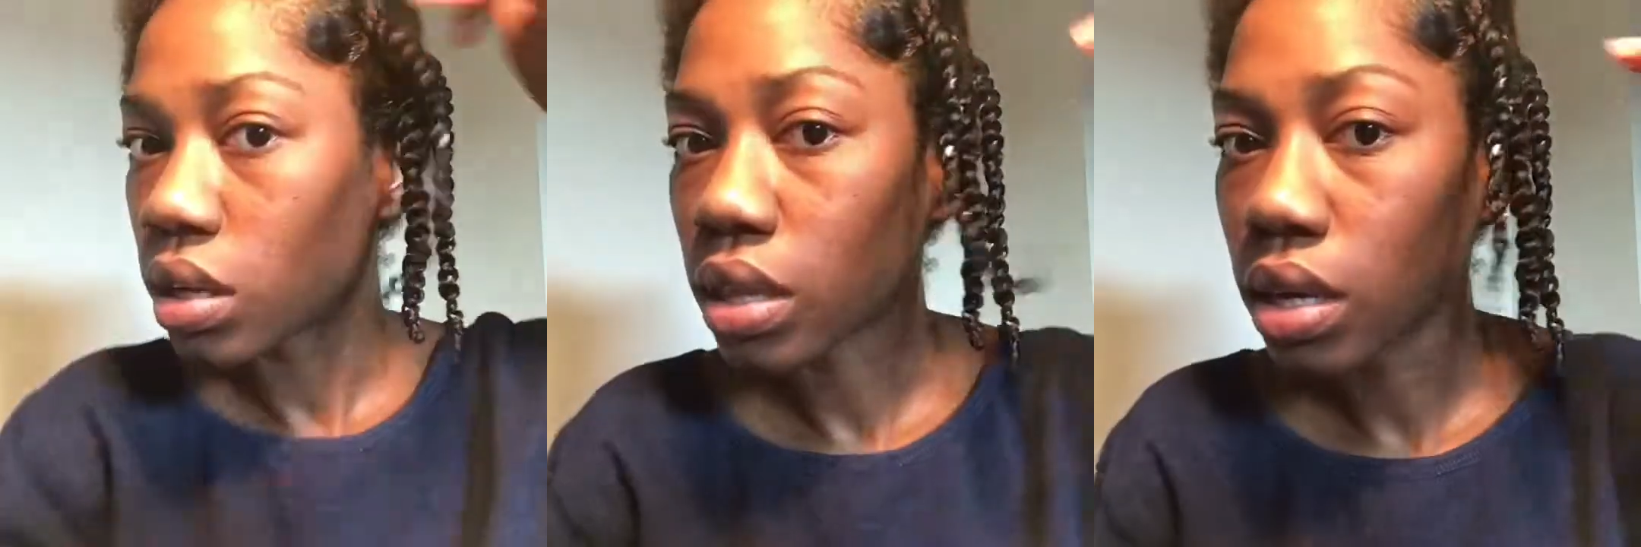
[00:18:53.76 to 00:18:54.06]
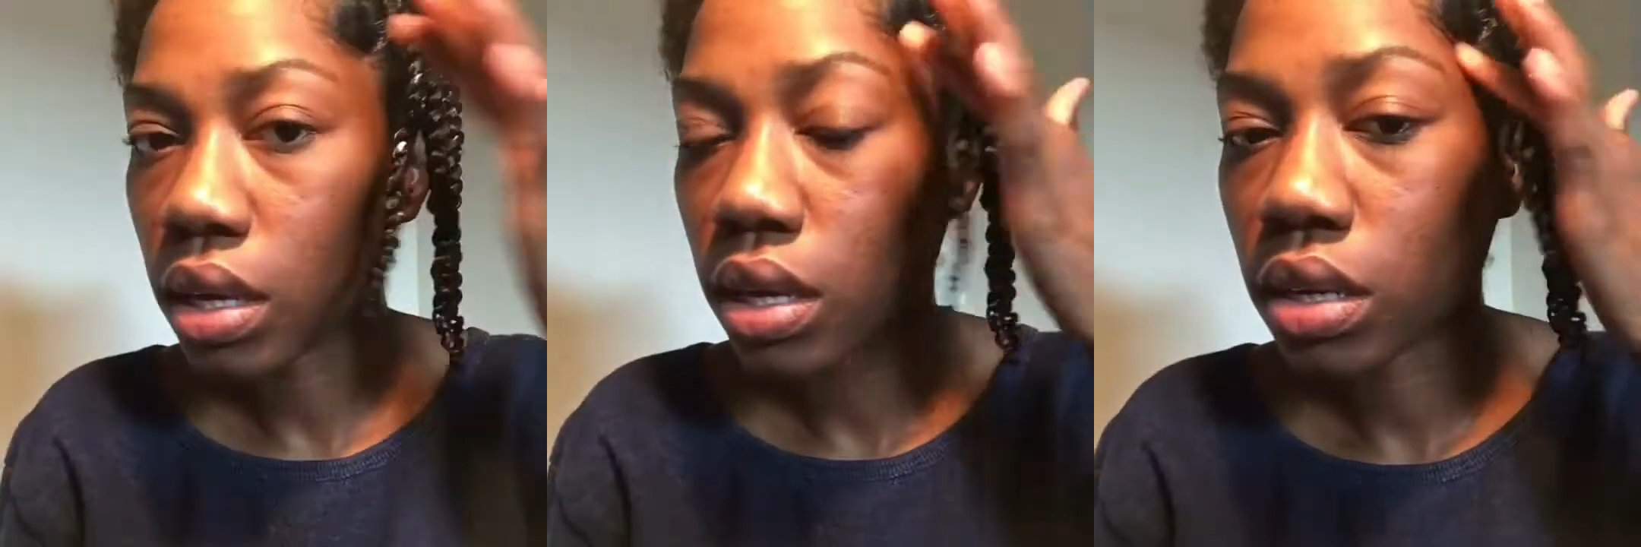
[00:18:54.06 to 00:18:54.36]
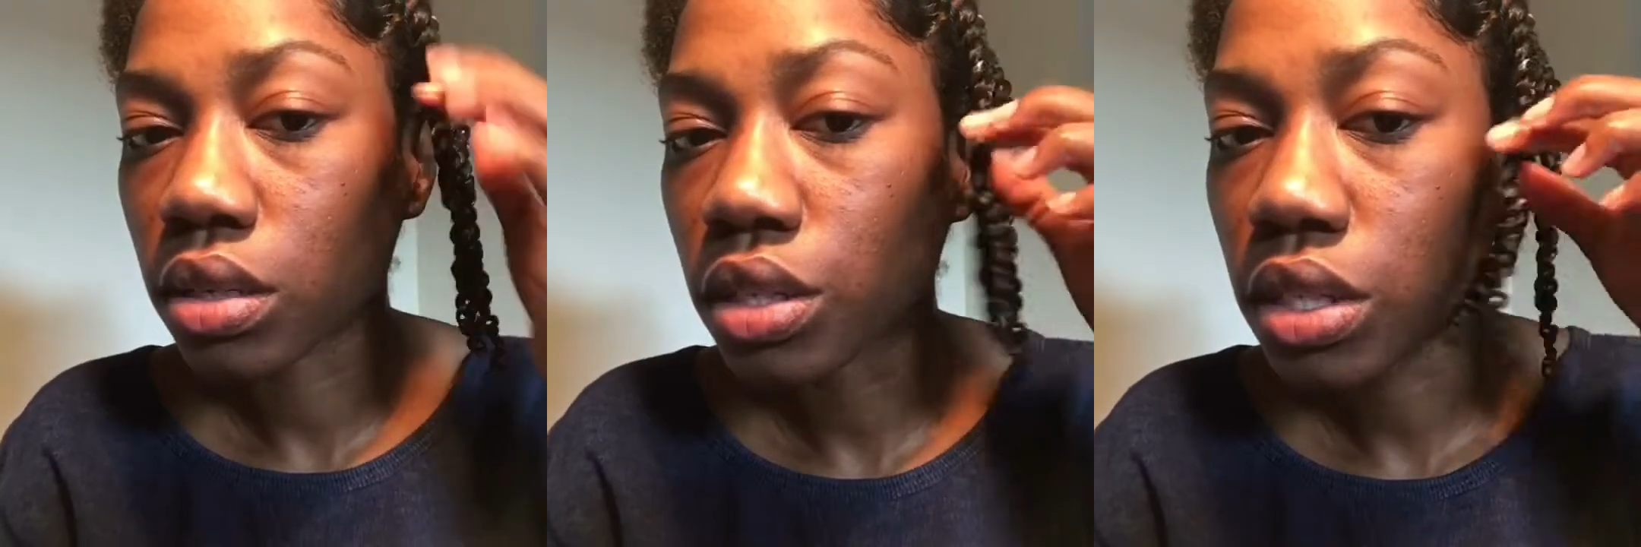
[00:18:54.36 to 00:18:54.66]
at the
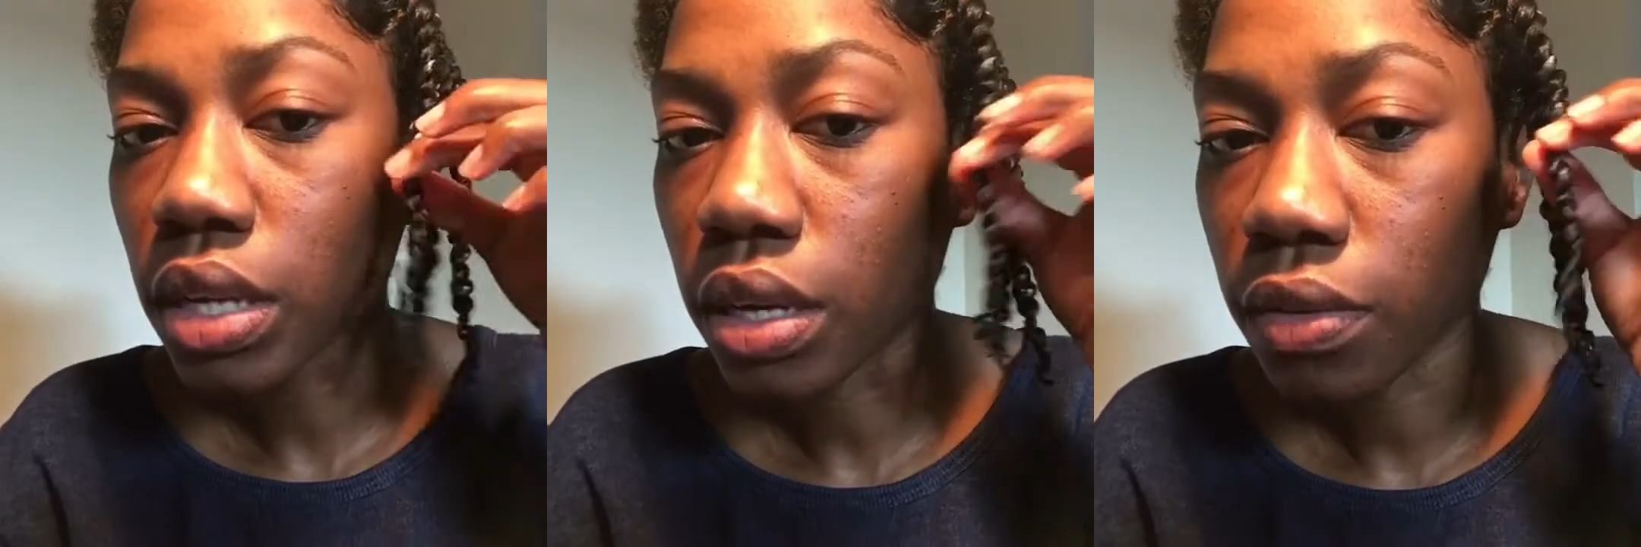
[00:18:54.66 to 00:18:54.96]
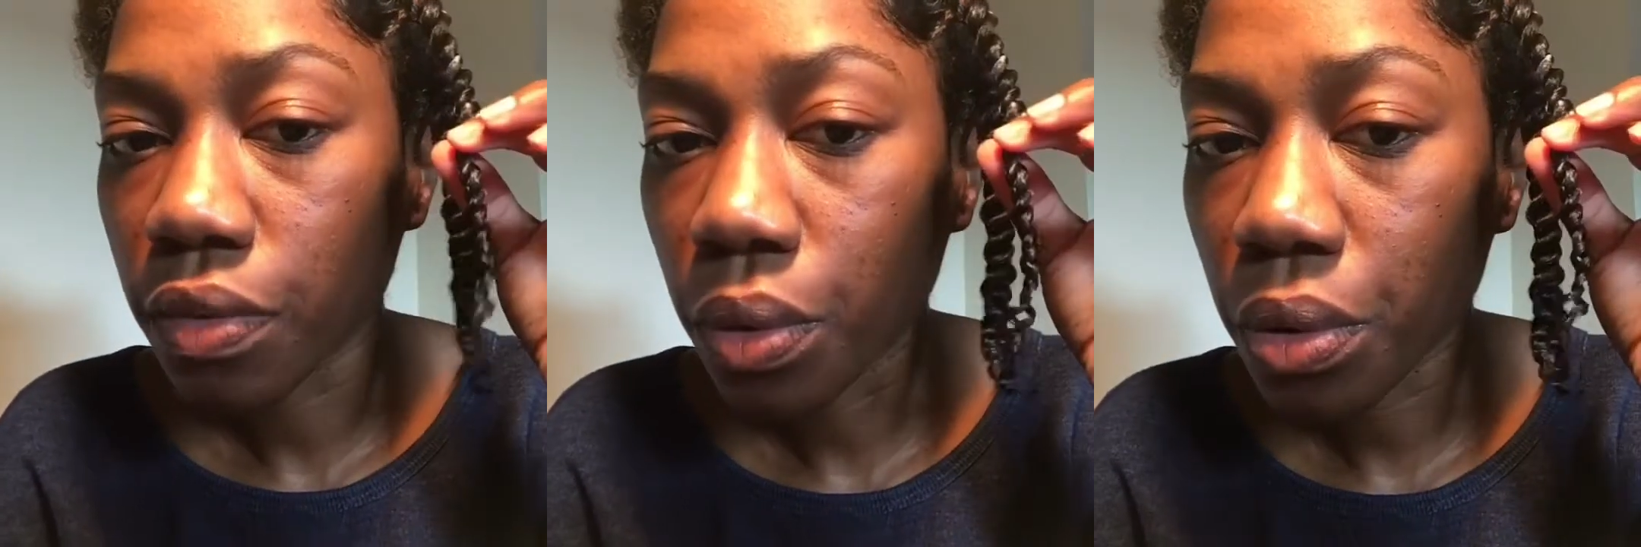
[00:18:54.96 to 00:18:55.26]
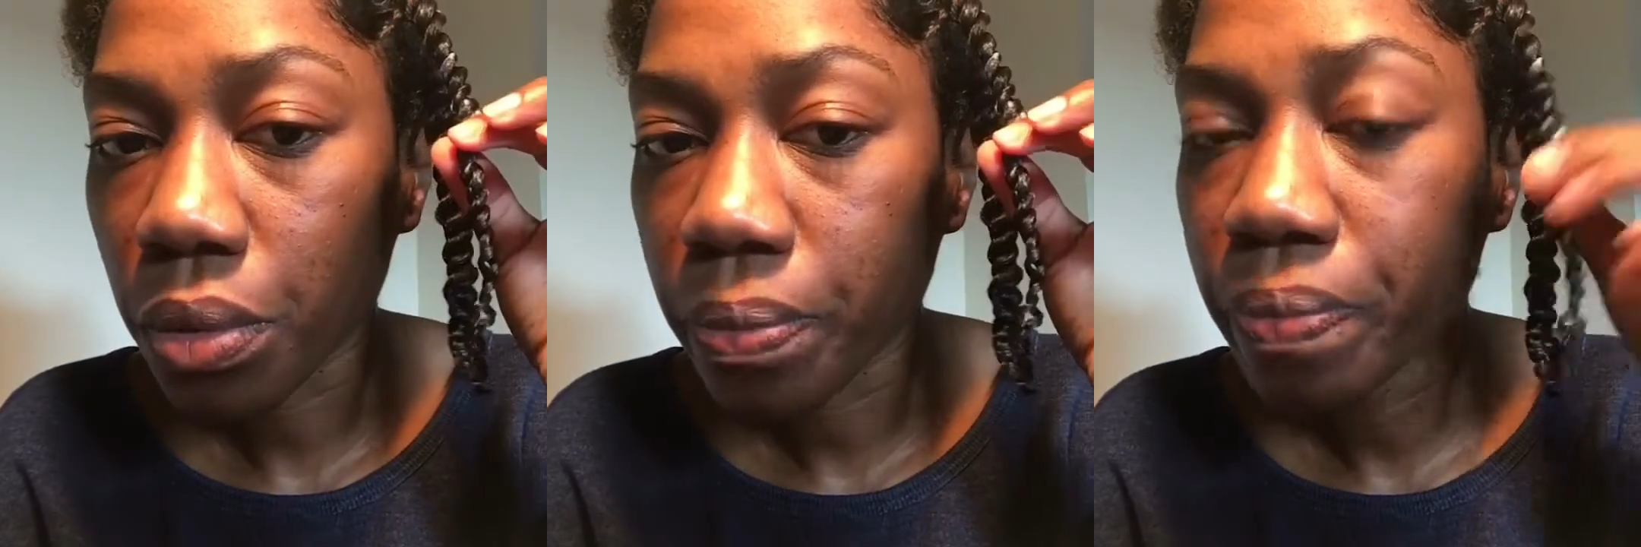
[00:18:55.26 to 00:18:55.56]
end just kind of
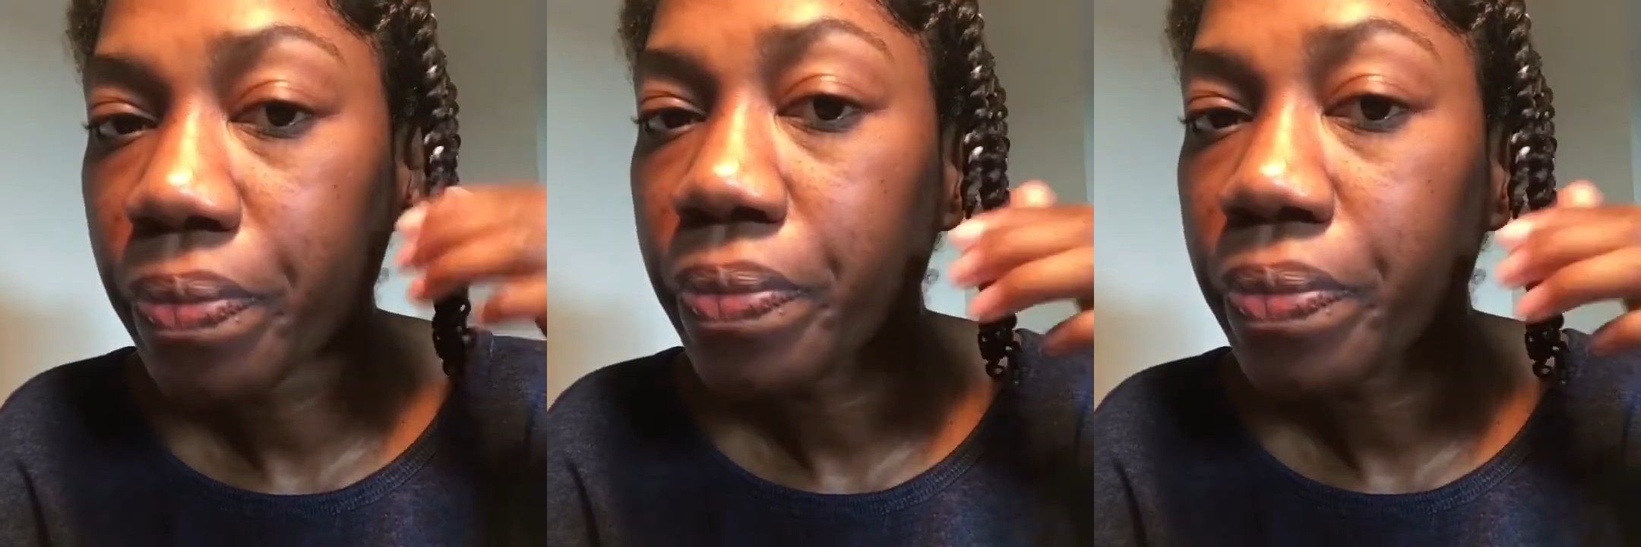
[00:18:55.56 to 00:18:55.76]
form.